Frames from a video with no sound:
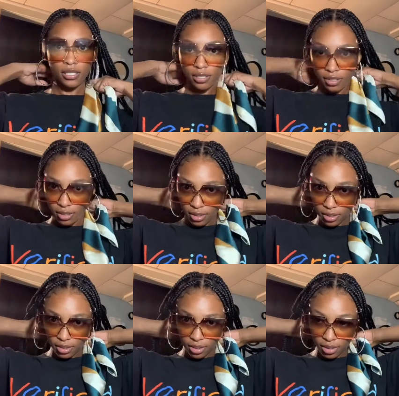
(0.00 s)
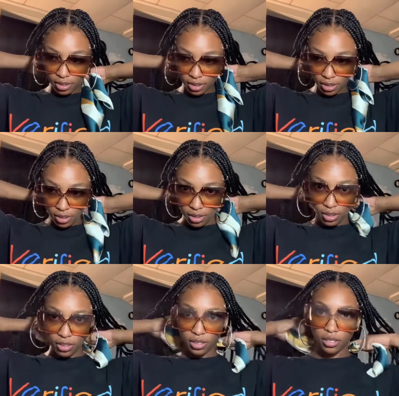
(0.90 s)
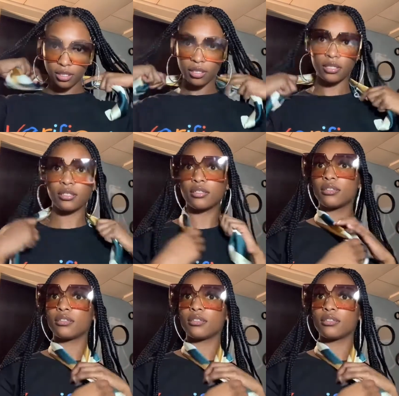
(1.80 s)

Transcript: [no speech]